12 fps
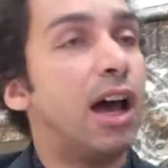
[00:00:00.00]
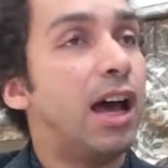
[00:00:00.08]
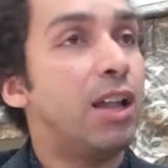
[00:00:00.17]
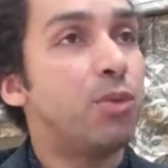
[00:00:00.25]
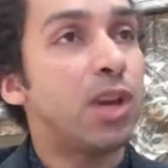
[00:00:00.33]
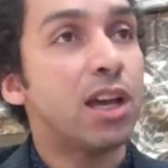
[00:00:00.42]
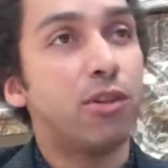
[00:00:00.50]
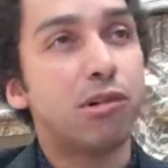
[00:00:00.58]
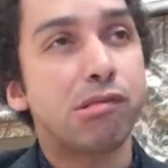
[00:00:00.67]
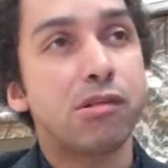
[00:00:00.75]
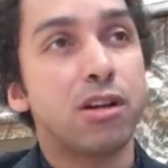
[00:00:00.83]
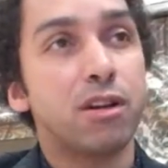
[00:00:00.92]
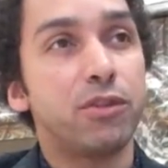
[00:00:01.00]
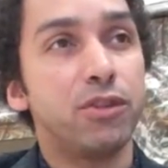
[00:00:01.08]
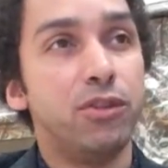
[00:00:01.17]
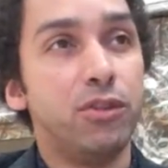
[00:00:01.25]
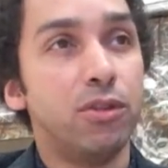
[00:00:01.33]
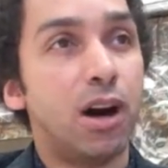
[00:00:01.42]
And we have also covered
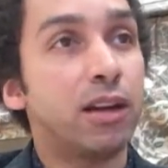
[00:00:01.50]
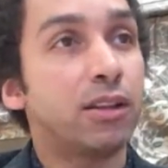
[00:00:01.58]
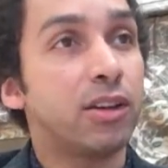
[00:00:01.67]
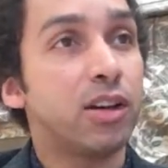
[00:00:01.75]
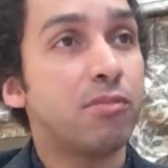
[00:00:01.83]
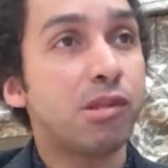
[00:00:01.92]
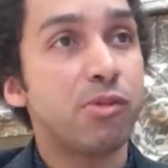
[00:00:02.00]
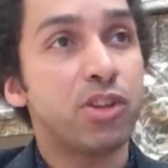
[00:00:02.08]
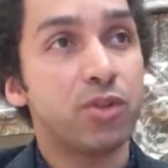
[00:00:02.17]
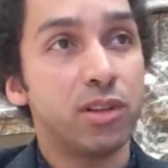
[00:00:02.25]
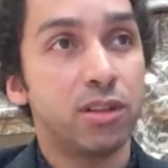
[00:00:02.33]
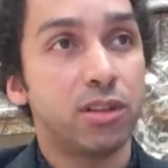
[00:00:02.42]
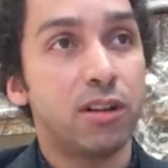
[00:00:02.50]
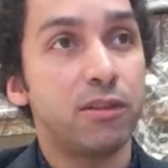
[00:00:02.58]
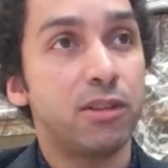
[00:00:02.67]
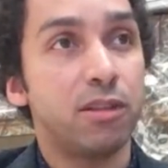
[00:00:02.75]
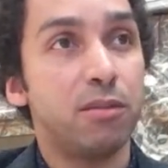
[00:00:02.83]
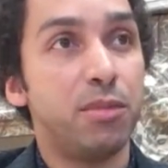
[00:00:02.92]
new outcomes, which were not
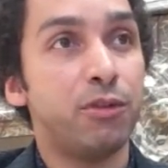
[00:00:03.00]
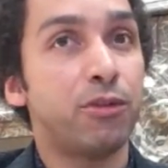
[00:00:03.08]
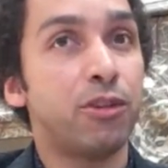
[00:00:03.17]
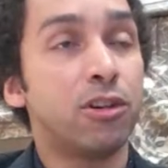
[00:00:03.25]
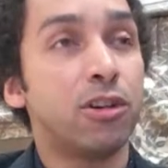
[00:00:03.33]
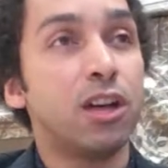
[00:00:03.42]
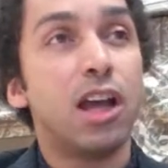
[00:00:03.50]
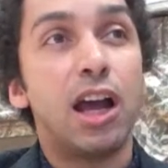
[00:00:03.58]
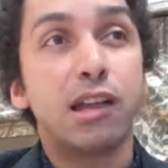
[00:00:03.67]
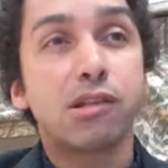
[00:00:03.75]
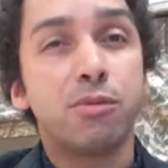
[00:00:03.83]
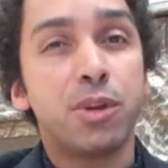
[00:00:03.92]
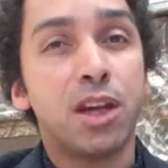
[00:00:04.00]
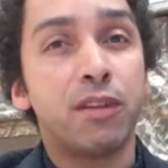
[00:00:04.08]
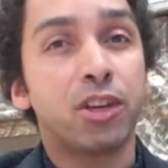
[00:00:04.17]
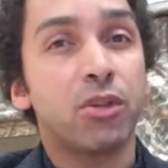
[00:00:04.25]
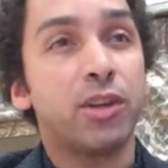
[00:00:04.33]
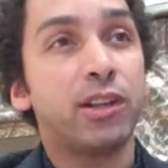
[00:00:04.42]
covered before. And so we have
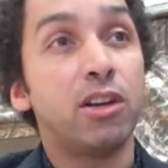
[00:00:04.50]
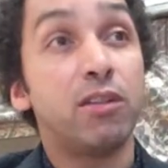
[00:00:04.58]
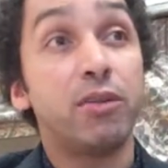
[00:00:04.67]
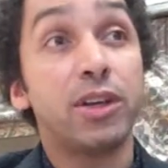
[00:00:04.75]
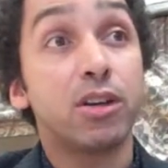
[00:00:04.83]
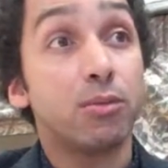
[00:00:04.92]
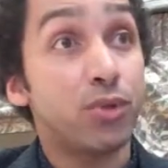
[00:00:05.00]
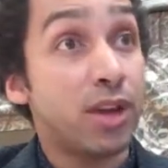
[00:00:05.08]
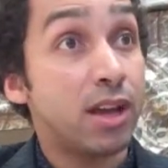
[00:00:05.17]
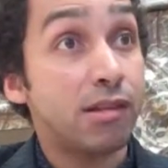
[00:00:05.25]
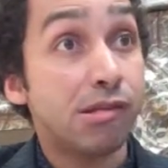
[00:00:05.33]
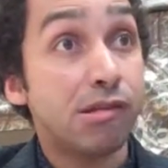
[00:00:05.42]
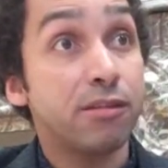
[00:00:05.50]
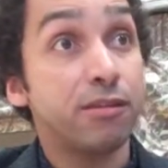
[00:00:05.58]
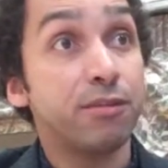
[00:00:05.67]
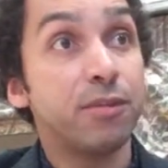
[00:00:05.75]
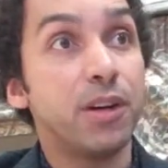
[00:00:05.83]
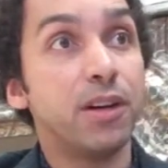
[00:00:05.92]
currently a very
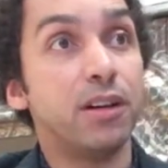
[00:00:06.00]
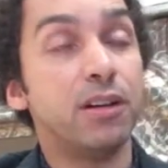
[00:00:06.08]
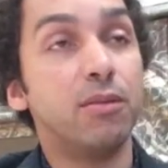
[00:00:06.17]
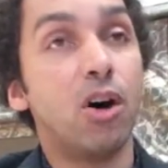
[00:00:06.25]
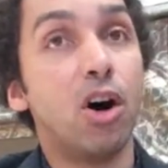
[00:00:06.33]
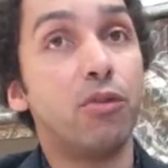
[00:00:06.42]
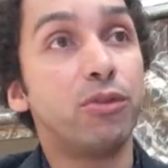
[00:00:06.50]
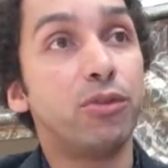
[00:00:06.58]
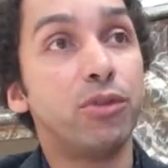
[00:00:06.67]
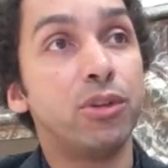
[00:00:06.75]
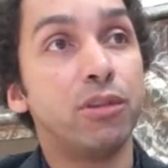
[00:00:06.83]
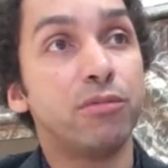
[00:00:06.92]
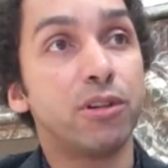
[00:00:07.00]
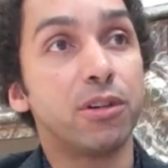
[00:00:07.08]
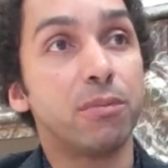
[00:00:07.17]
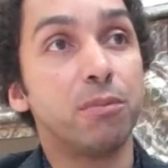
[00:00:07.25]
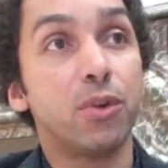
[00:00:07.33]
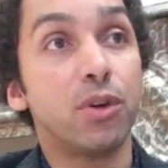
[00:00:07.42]
comprehensive overview of
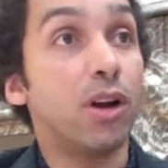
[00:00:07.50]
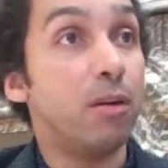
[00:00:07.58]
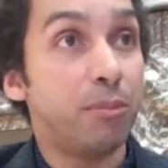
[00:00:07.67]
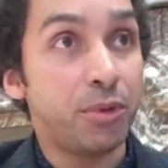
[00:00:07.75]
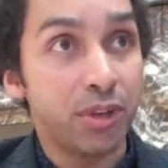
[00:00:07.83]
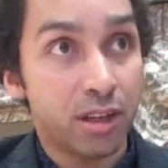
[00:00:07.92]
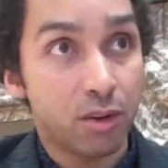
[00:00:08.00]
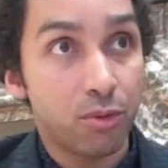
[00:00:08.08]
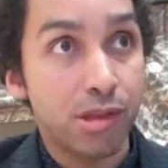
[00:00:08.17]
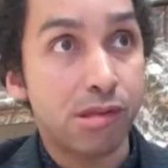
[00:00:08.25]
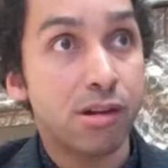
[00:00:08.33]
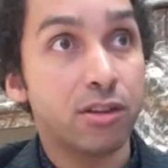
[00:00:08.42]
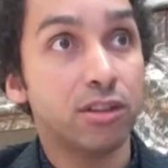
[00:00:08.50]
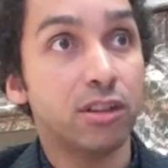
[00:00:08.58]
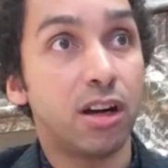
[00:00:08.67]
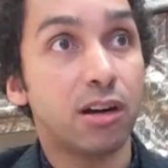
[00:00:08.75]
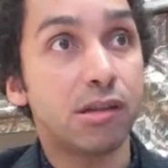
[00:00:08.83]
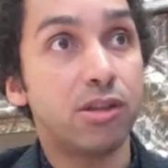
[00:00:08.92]
the empirical research on
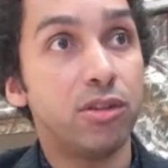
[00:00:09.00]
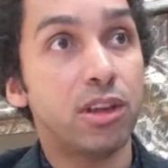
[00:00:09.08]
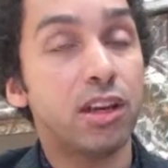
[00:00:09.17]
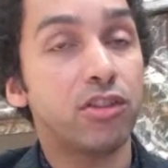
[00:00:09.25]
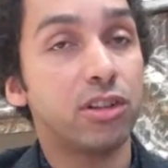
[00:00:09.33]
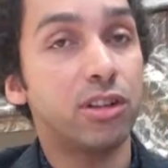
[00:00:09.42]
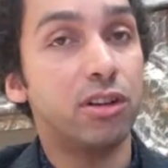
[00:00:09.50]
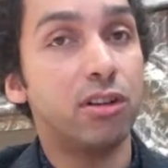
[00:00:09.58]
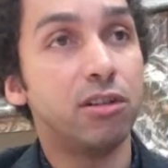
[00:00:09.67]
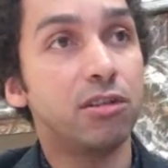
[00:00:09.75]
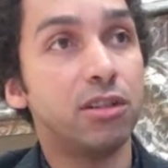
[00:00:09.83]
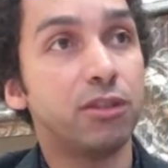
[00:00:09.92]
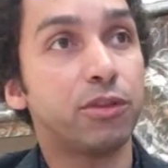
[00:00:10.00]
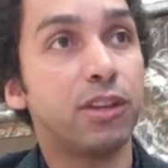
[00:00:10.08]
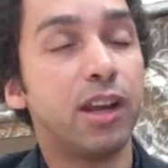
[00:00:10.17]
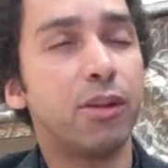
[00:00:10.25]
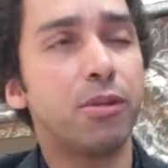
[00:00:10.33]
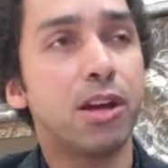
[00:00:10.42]
arts education in all the
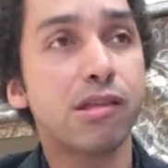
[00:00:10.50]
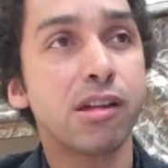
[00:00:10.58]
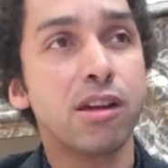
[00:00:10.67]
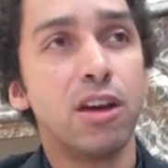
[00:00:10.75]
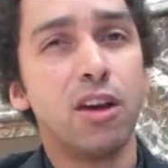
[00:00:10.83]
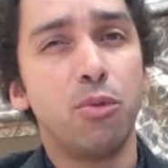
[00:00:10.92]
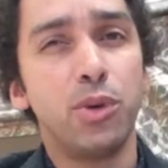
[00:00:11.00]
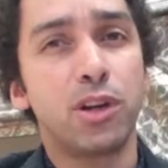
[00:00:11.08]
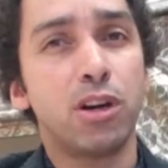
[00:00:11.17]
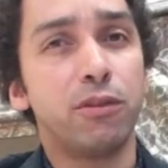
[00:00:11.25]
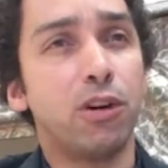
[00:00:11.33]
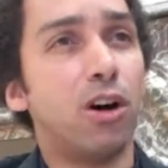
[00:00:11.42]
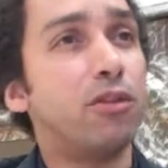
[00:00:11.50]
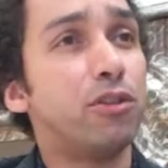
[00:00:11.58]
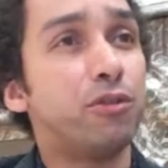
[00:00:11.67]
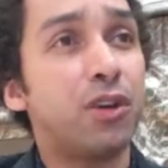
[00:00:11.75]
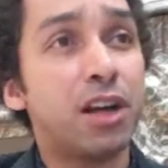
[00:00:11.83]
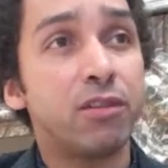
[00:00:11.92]
different areas. We cover over
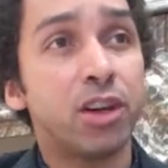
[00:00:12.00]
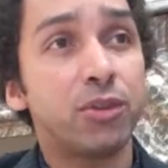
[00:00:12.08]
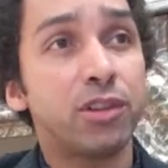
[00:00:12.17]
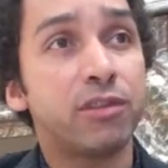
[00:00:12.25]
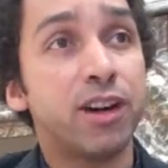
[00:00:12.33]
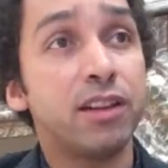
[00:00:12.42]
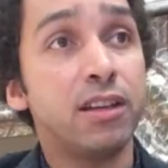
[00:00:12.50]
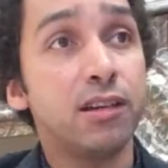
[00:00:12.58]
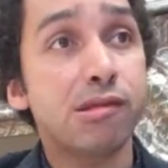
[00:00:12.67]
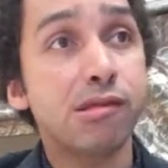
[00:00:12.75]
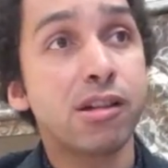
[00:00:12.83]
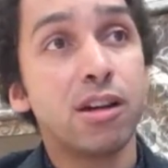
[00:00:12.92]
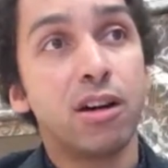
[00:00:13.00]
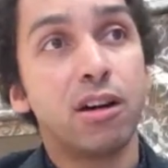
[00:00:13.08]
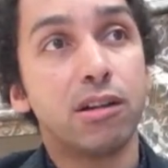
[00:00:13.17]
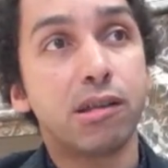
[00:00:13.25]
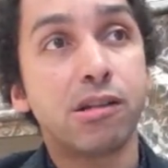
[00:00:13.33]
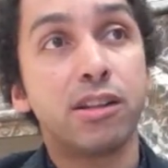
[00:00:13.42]
500 findings
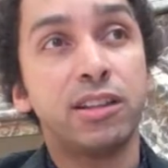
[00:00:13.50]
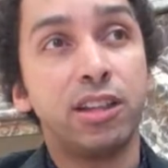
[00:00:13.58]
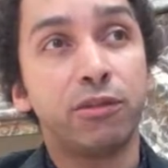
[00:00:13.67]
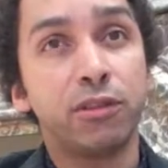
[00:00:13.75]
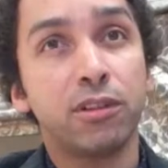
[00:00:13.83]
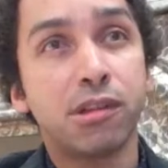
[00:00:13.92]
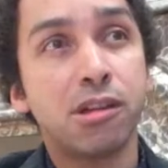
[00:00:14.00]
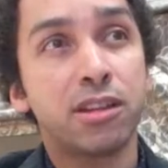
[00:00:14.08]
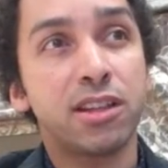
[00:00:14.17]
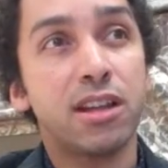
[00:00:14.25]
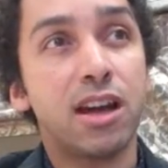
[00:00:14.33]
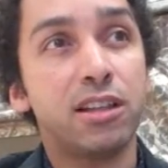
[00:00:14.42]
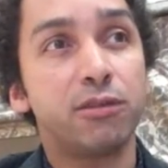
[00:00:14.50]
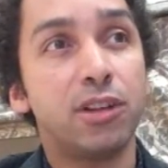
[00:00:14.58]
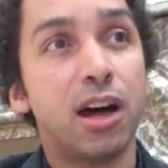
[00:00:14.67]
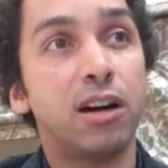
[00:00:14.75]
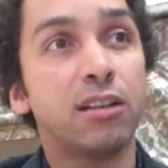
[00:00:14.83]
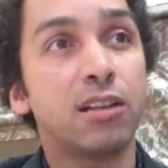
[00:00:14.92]
on 39
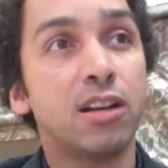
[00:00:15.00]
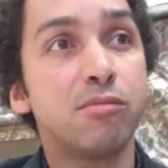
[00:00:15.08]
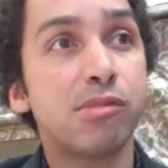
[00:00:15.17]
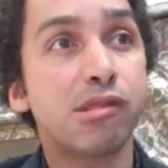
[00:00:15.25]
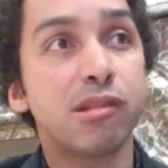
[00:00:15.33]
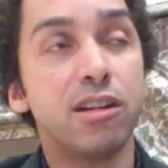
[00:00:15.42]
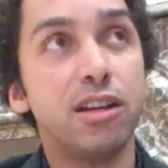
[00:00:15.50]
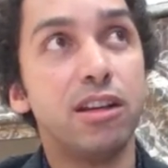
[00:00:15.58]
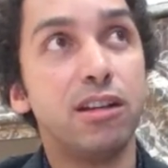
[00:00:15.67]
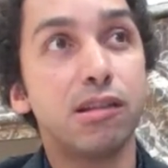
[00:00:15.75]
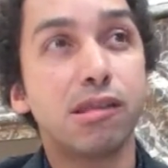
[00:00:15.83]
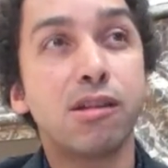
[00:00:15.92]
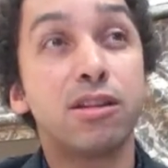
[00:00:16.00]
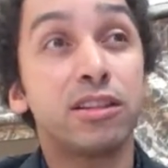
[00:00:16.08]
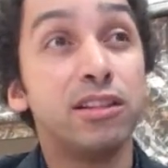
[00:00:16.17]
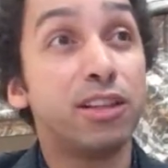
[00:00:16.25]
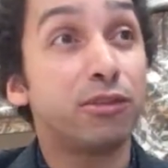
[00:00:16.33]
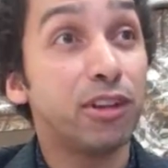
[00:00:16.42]
different outcomes in
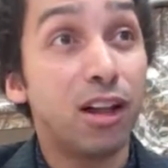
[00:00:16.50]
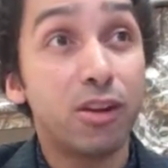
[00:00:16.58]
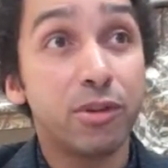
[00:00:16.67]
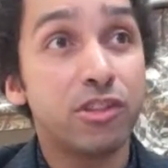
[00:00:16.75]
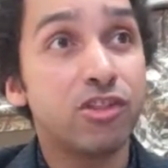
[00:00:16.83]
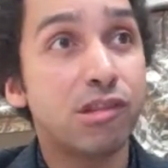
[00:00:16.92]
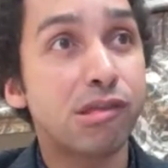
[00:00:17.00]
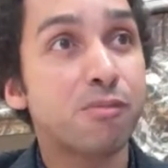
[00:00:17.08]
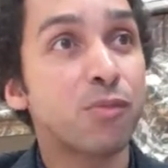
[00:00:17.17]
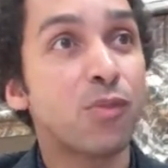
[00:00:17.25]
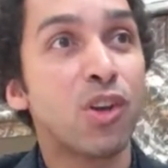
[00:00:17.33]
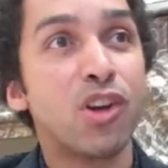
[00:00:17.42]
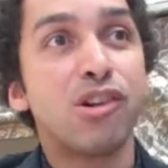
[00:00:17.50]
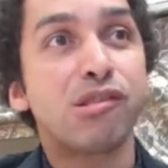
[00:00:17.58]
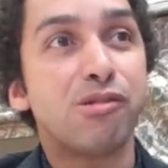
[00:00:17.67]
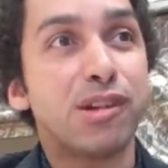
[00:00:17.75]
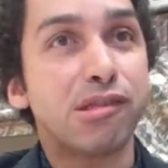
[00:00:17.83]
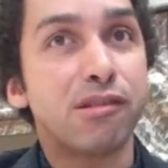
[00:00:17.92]
13 different languages.
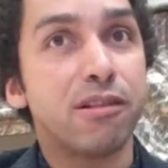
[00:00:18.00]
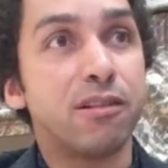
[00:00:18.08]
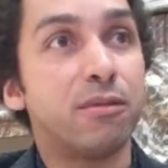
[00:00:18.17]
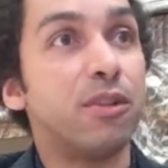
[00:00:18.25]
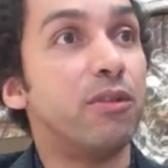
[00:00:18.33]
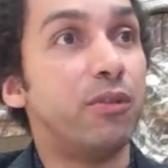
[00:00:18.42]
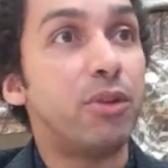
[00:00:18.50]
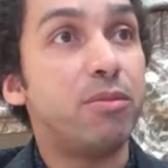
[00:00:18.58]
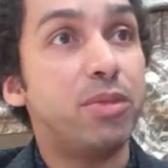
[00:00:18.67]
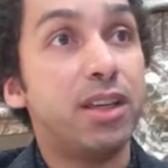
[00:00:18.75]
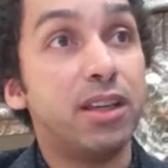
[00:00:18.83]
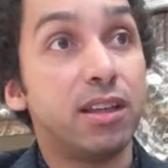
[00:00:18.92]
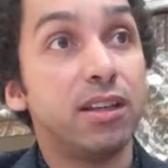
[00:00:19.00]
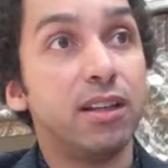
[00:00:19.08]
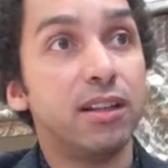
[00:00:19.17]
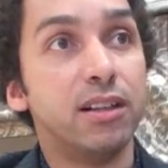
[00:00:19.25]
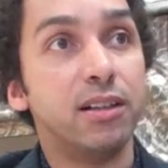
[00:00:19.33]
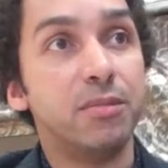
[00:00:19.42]
So it's a very big
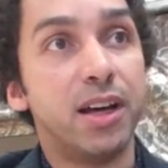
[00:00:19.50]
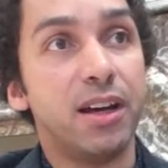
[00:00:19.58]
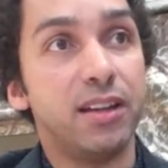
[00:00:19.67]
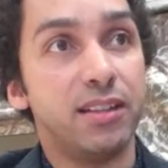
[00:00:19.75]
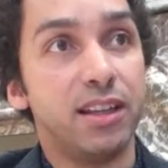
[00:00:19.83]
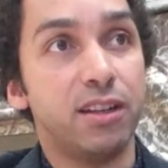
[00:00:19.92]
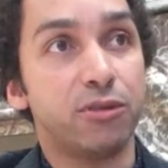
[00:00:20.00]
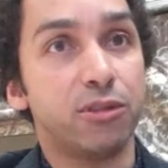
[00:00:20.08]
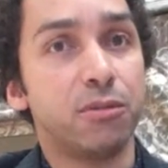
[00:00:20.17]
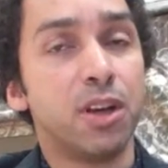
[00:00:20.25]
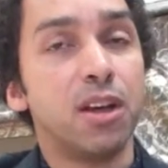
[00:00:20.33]
endeavor.